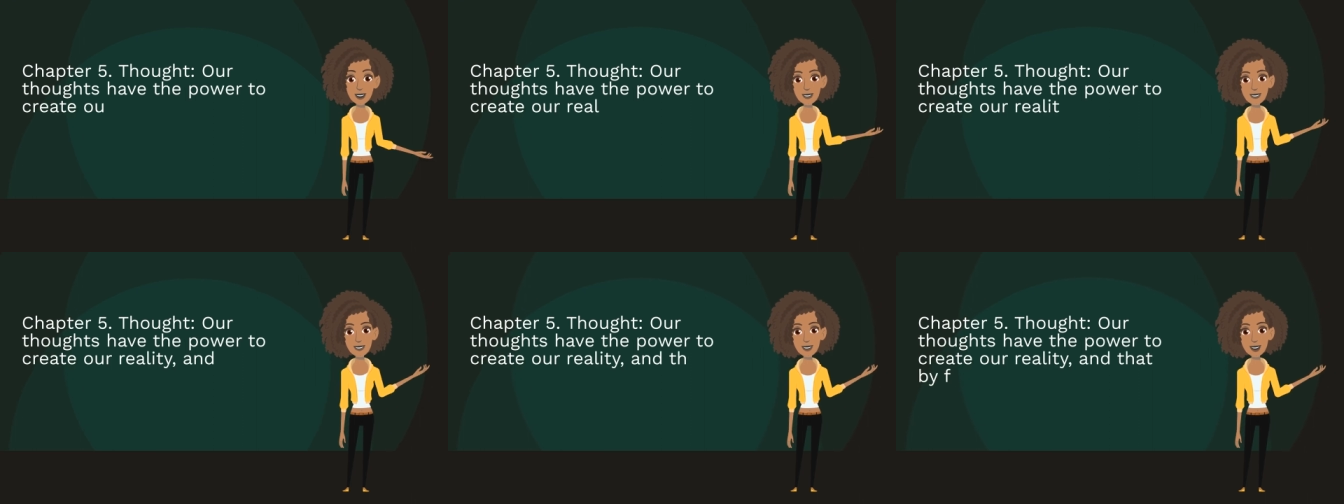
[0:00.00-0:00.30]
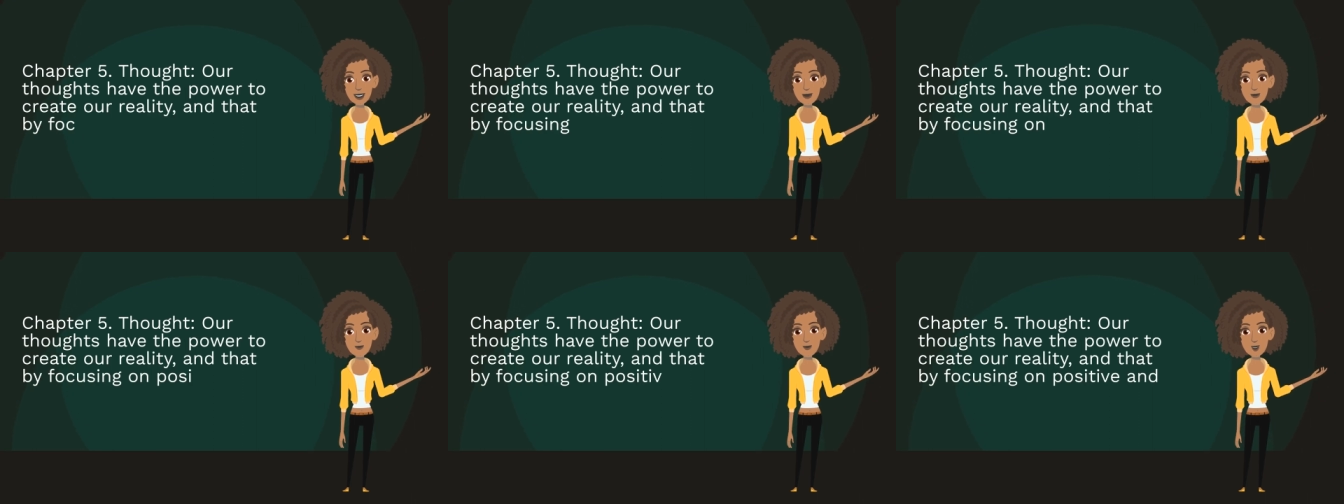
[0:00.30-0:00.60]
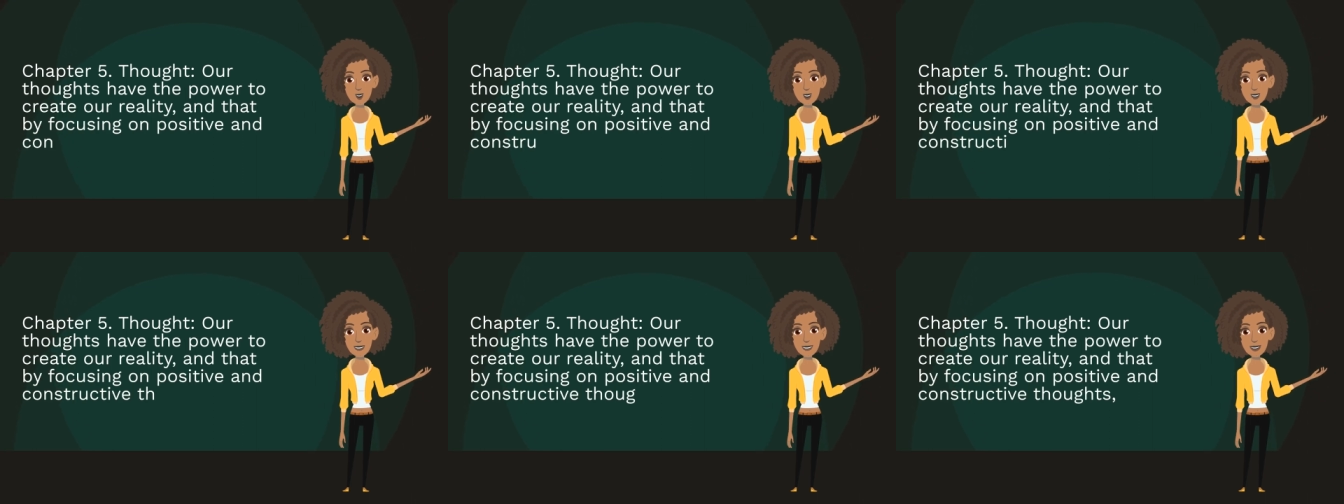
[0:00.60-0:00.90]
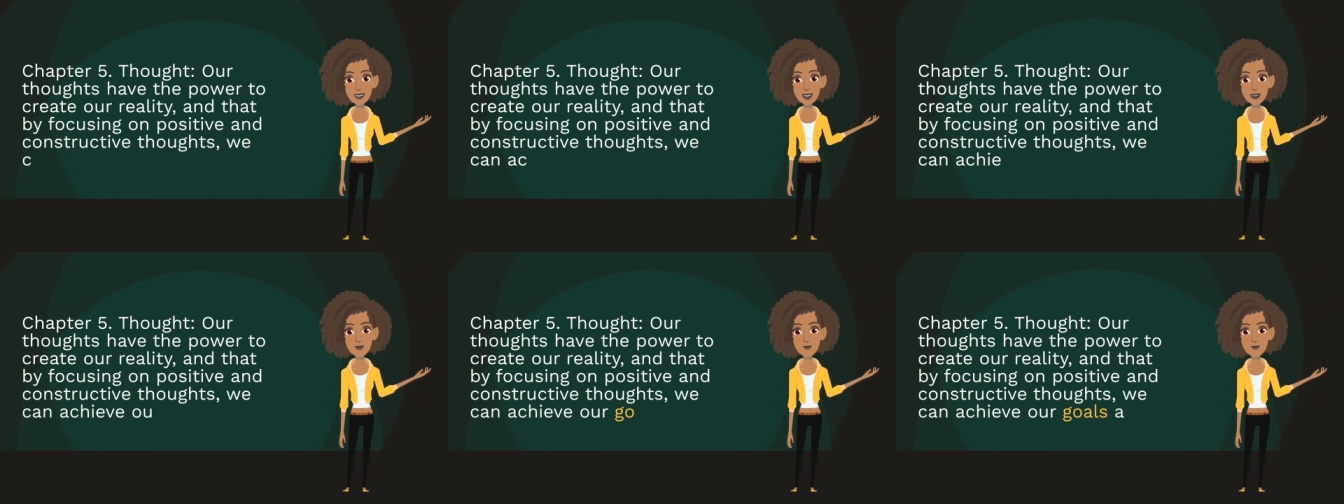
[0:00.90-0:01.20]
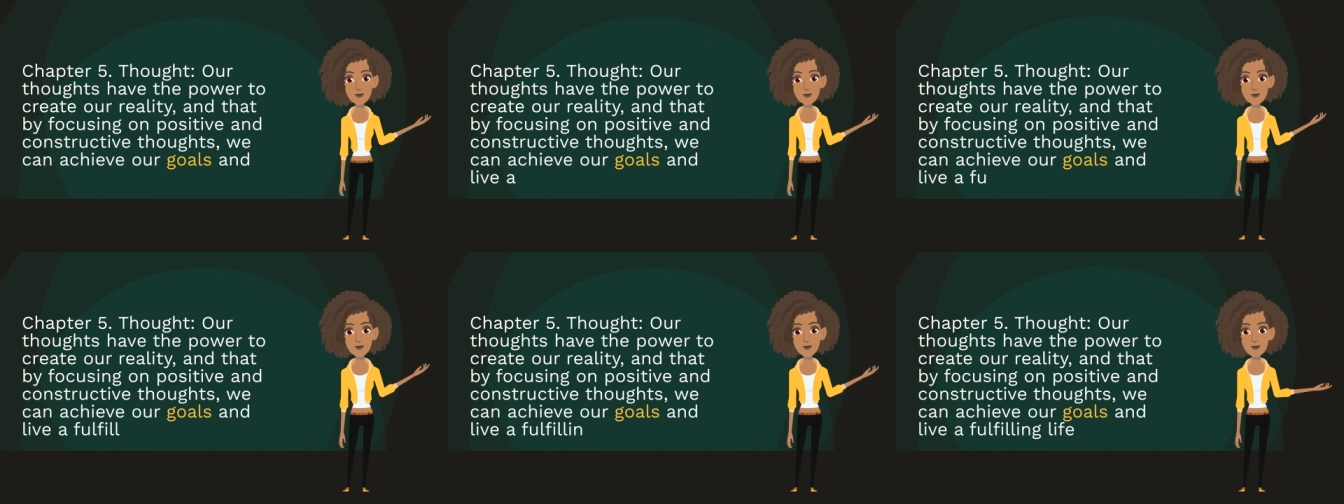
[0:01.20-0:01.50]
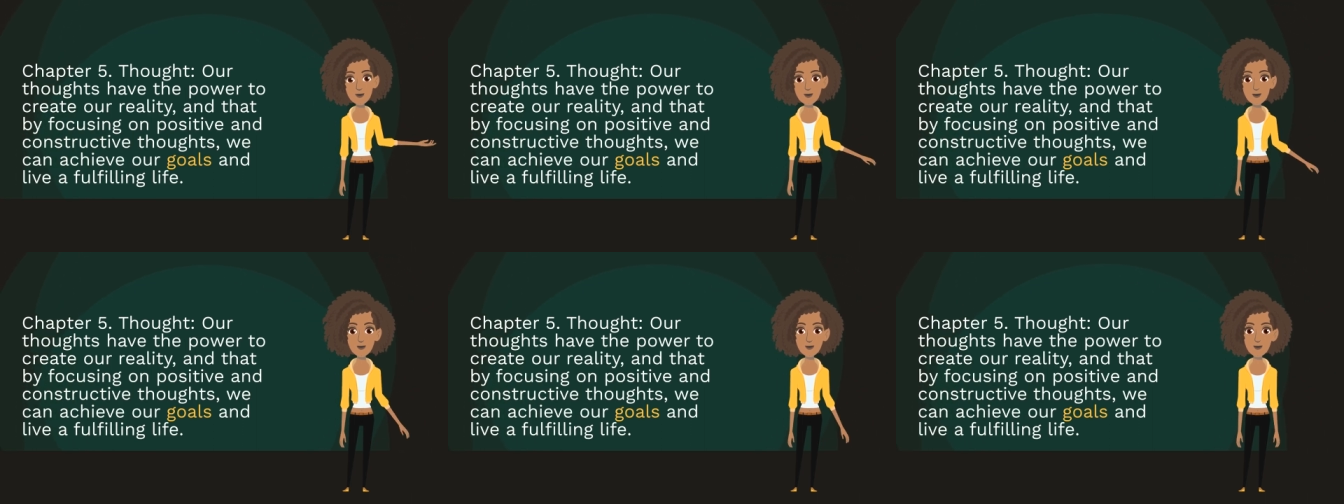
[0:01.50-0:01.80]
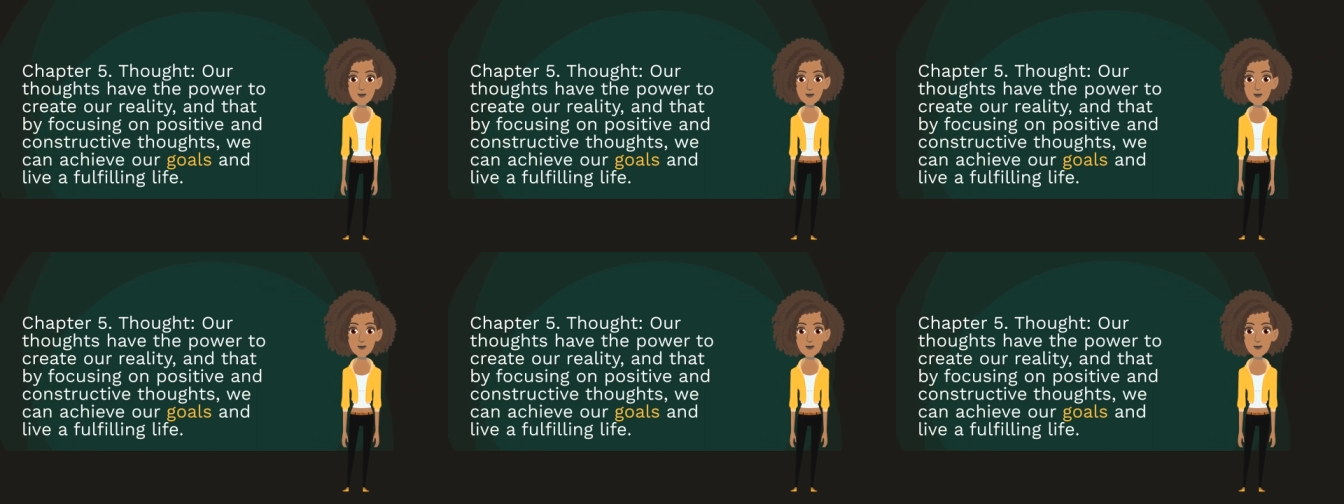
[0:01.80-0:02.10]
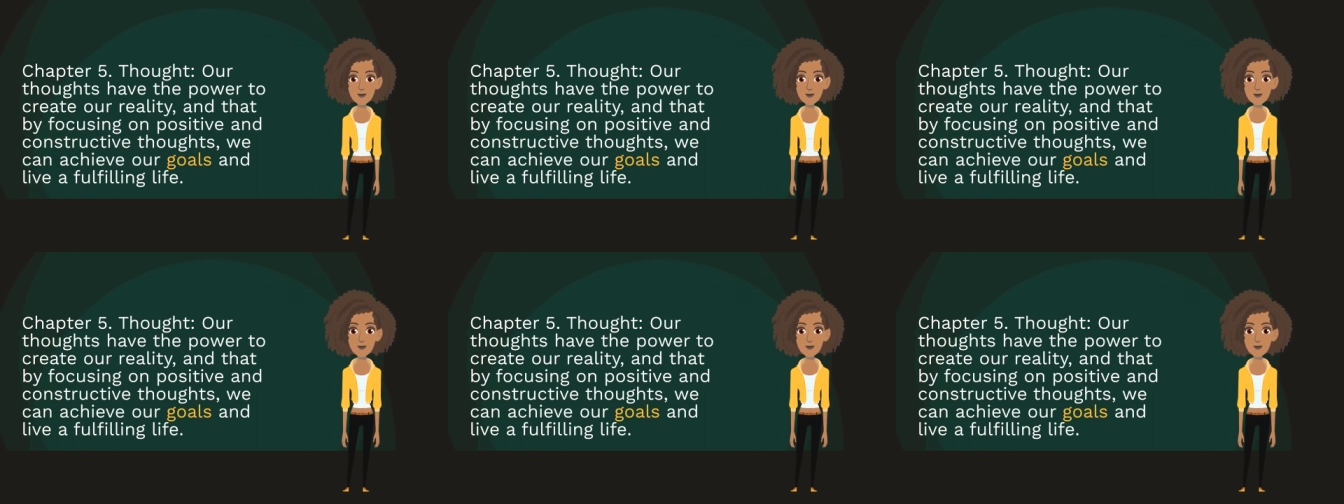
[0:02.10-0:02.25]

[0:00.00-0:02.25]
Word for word: Chapter five. Thought.